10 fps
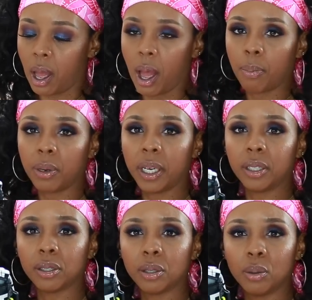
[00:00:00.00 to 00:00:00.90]
I
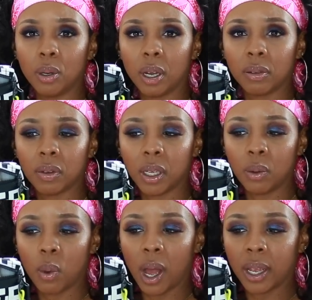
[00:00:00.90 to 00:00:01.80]
placed two of the
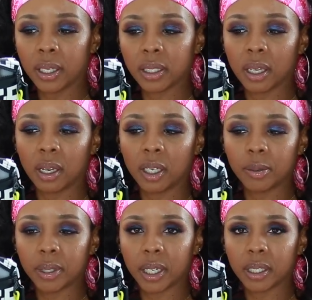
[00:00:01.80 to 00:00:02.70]
YSL
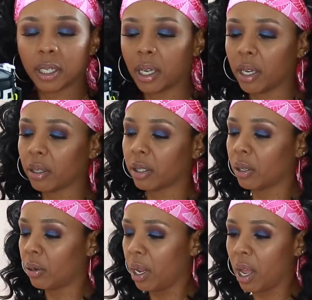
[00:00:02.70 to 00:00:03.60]
lipsticks in here,
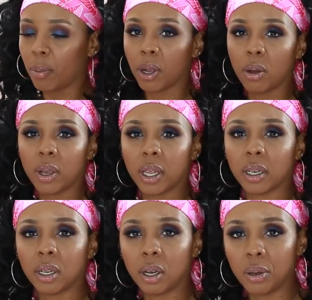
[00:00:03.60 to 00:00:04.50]
so now I'm going to go ahead
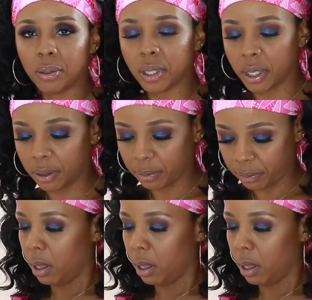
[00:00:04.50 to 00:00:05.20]
and close it.